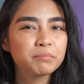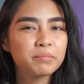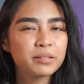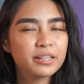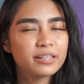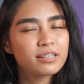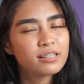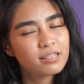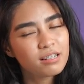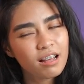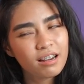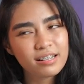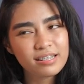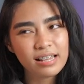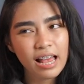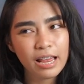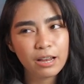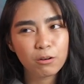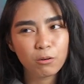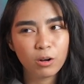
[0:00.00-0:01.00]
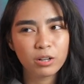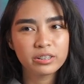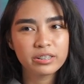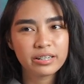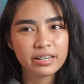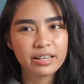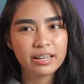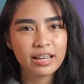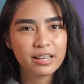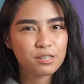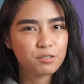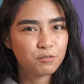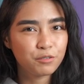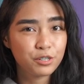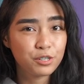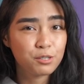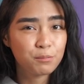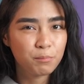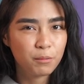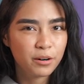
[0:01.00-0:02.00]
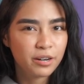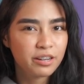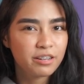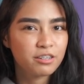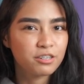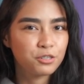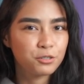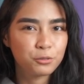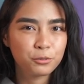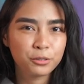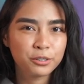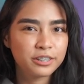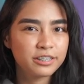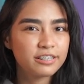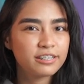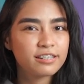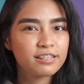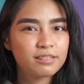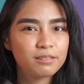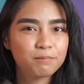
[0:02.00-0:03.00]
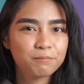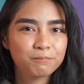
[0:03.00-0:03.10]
but it's not as high quality as first-party controllers.